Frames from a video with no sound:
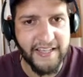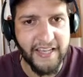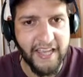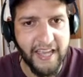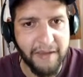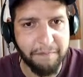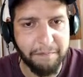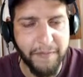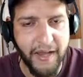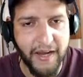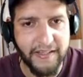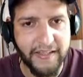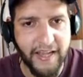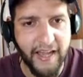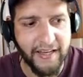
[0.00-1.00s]

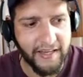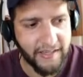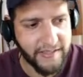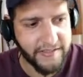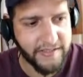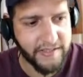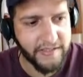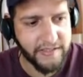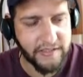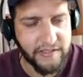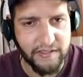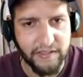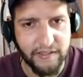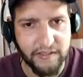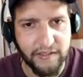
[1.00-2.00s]
impact analysis.
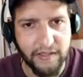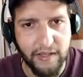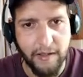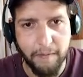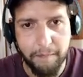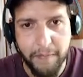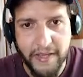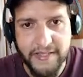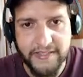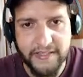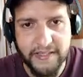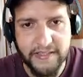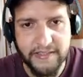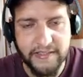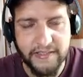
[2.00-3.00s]

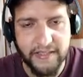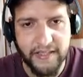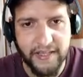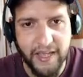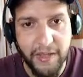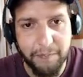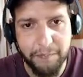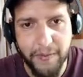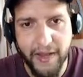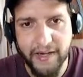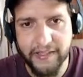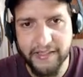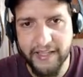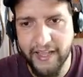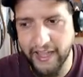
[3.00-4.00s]
Business impact
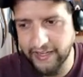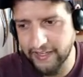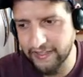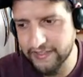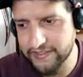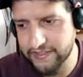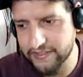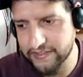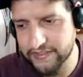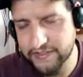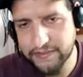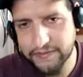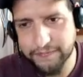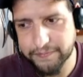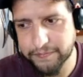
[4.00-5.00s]
analysis.
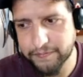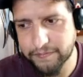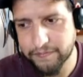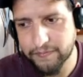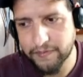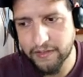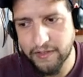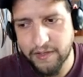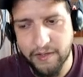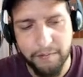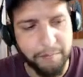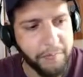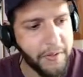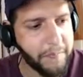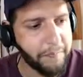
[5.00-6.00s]

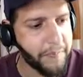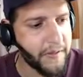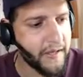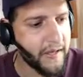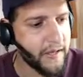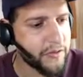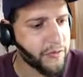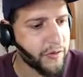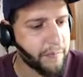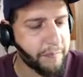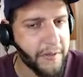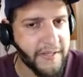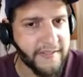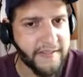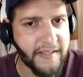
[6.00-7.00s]
BPA is your
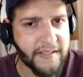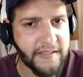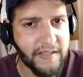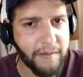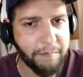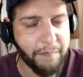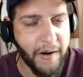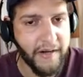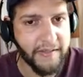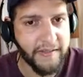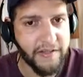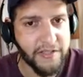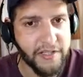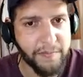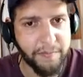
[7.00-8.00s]
business
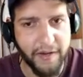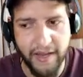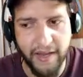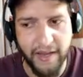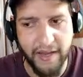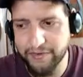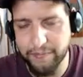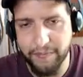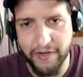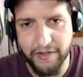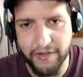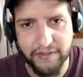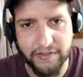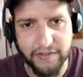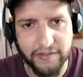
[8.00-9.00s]
partnership
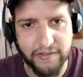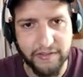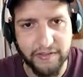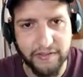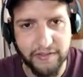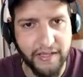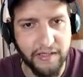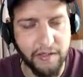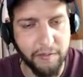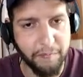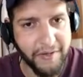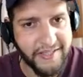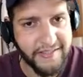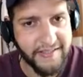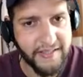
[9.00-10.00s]
agreement. Again,
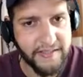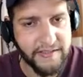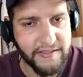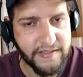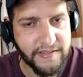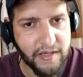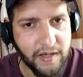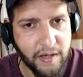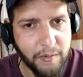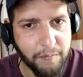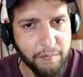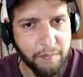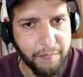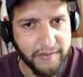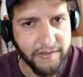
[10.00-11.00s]
business
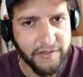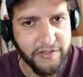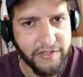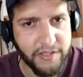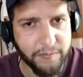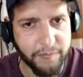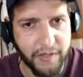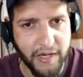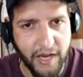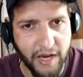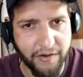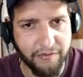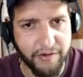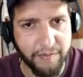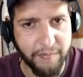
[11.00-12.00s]
partnership
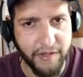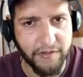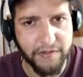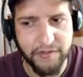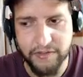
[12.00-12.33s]
agreement.